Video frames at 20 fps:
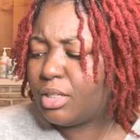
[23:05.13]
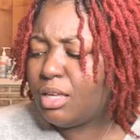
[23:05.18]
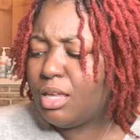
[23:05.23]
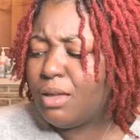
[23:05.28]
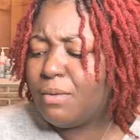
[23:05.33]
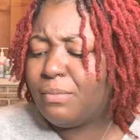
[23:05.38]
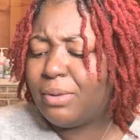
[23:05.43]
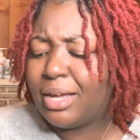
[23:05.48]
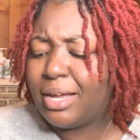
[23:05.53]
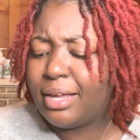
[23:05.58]

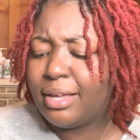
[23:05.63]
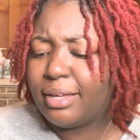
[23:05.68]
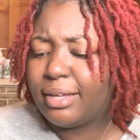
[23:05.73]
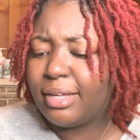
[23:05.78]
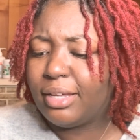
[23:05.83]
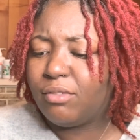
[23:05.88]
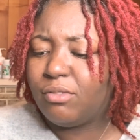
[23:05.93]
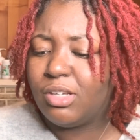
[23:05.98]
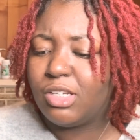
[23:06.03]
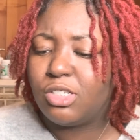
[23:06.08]
but
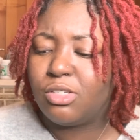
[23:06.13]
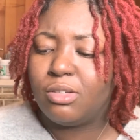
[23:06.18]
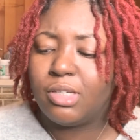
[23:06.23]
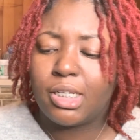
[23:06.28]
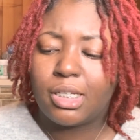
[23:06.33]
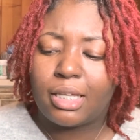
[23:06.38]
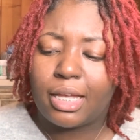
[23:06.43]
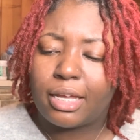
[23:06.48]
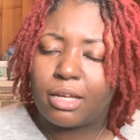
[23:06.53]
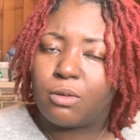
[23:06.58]
eventually,
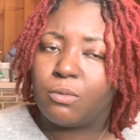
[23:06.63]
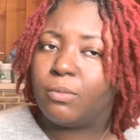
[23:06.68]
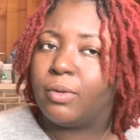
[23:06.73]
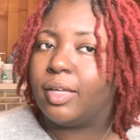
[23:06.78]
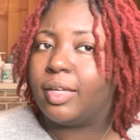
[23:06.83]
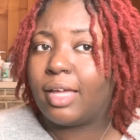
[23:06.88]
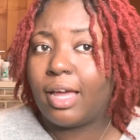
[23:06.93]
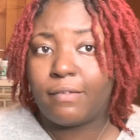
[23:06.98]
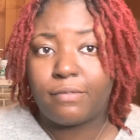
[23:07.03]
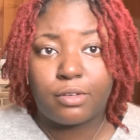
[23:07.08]
like
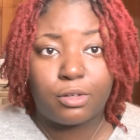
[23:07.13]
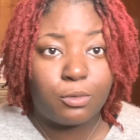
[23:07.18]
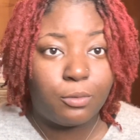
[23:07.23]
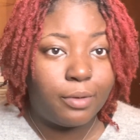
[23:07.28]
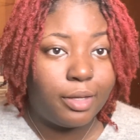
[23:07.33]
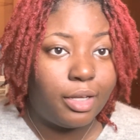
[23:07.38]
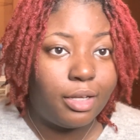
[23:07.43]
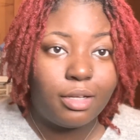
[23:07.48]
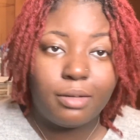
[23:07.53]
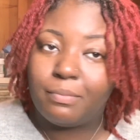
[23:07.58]
week after
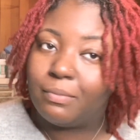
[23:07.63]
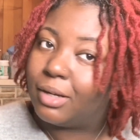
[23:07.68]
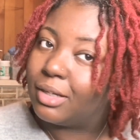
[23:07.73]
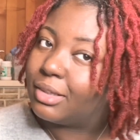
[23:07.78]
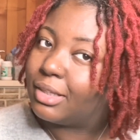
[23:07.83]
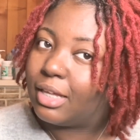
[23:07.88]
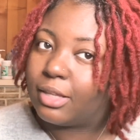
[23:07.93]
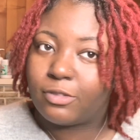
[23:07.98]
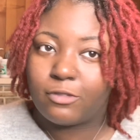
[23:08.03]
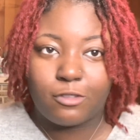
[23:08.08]
week,
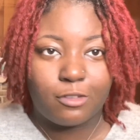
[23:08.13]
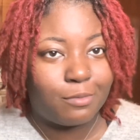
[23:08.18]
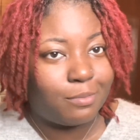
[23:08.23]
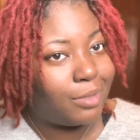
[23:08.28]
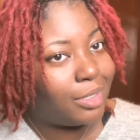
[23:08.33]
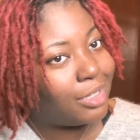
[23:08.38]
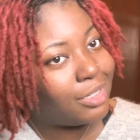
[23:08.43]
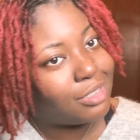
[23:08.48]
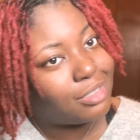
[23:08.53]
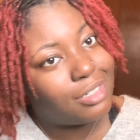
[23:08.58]
month after
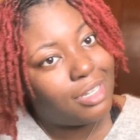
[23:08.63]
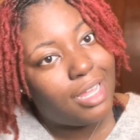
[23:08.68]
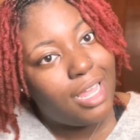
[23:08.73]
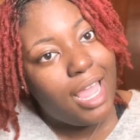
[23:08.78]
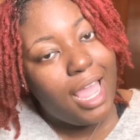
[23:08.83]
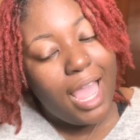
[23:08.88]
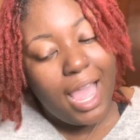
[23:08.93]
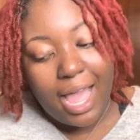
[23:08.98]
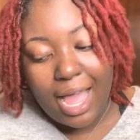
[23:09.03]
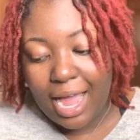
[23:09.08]
month,
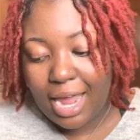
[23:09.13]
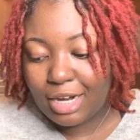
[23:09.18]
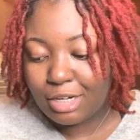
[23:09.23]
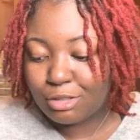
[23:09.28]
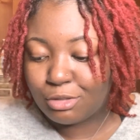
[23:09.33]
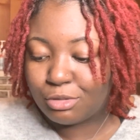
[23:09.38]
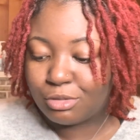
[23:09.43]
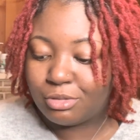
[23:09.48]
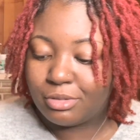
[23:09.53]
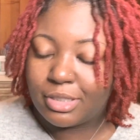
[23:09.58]
I
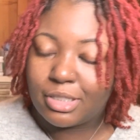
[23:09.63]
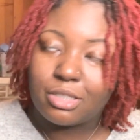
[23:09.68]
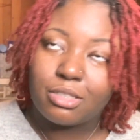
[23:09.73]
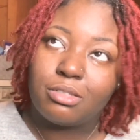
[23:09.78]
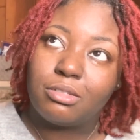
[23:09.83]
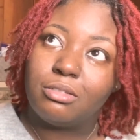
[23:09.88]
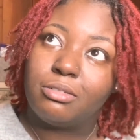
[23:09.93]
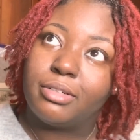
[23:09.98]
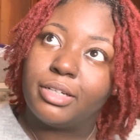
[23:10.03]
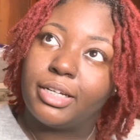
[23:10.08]
grew
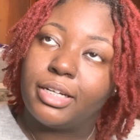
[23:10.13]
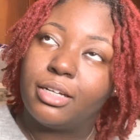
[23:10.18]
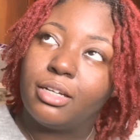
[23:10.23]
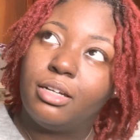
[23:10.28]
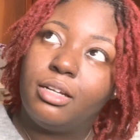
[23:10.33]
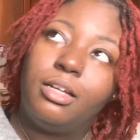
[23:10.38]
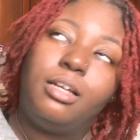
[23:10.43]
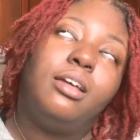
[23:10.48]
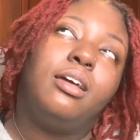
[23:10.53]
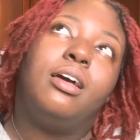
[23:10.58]
into it.
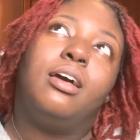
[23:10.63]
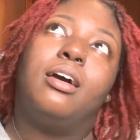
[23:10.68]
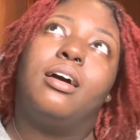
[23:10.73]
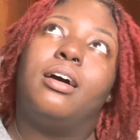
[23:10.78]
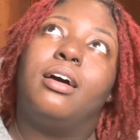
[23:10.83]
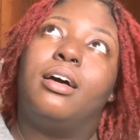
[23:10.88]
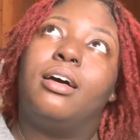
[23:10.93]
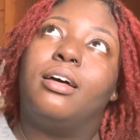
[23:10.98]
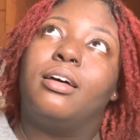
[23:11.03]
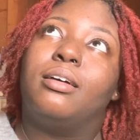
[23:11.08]

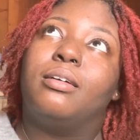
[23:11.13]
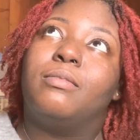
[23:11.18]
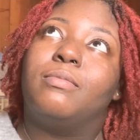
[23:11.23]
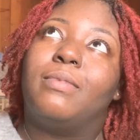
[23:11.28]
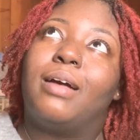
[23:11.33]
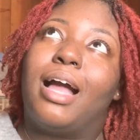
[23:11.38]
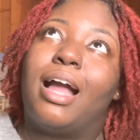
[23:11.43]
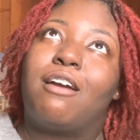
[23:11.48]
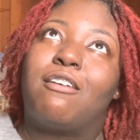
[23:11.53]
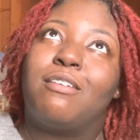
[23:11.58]

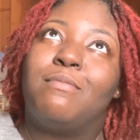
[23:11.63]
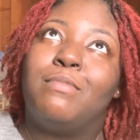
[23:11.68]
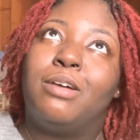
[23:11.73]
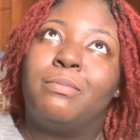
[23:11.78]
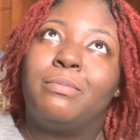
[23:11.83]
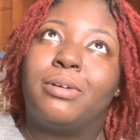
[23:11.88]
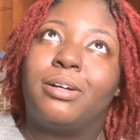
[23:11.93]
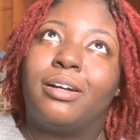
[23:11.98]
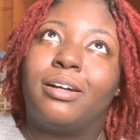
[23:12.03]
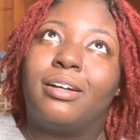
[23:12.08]
I
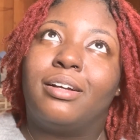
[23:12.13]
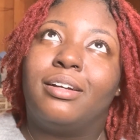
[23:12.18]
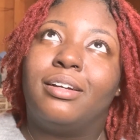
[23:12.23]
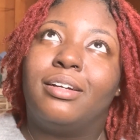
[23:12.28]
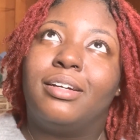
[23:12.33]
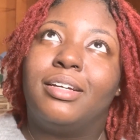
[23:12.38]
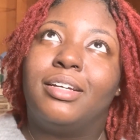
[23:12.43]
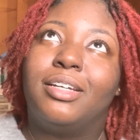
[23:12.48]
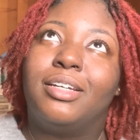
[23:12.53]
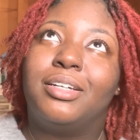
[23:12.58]
remember
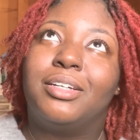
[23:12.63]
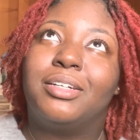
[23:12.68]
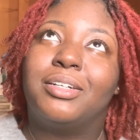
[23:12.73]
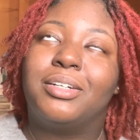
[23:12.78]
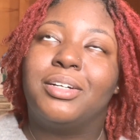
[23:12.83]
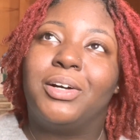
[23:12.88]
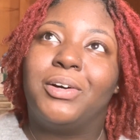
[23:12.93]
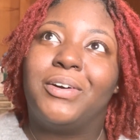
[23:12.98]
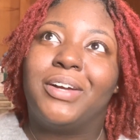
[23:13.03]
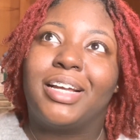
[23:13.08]

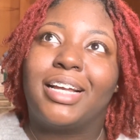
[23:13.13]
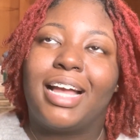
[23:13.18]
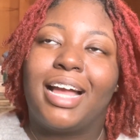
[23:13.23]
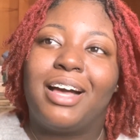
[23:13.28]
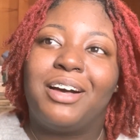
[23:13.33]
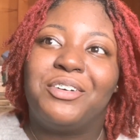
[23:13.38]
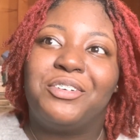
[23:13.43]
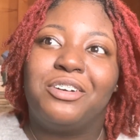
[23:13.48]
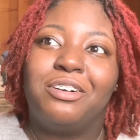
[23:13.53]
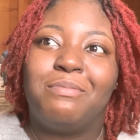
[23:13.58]
going
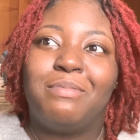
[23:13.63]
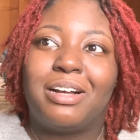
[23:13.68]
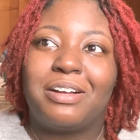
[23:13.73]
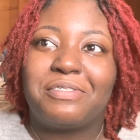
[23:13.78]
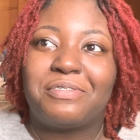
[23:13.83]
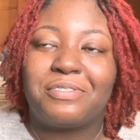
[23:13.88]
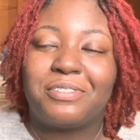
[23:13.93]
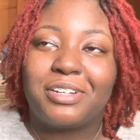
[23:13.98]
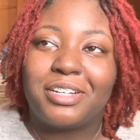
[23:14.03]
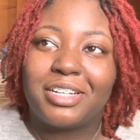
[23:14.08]
out with my
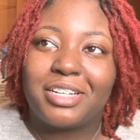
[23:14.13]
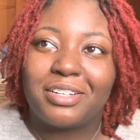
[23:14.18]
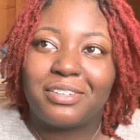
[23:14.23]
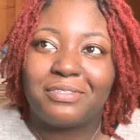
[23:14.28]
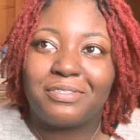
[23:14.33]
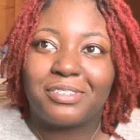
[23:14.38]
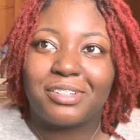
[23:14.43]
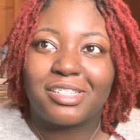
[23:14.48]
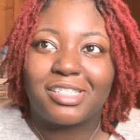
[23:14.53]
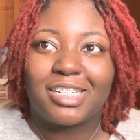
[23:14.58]
friend
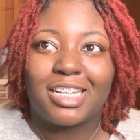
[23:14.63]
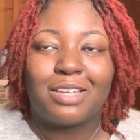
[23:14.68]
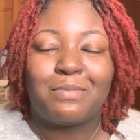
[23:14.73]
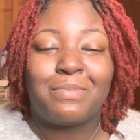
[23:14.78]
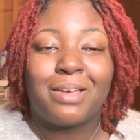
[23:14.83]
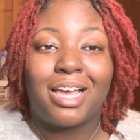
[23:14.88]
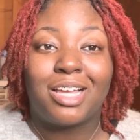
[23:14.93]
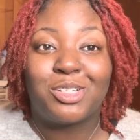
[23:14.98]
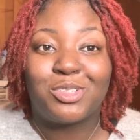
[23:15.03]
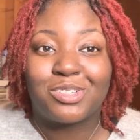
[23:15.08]
for St.
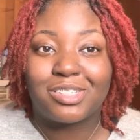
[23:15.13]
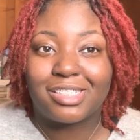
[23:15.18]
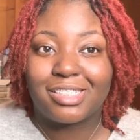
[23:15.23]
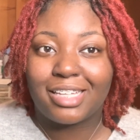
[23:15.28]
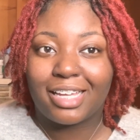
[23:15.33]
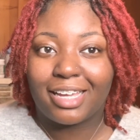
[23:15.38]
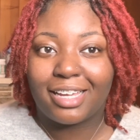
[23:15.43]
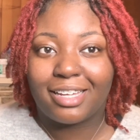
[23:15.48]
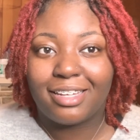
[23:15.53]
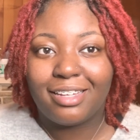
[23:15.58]
Patrick's Day.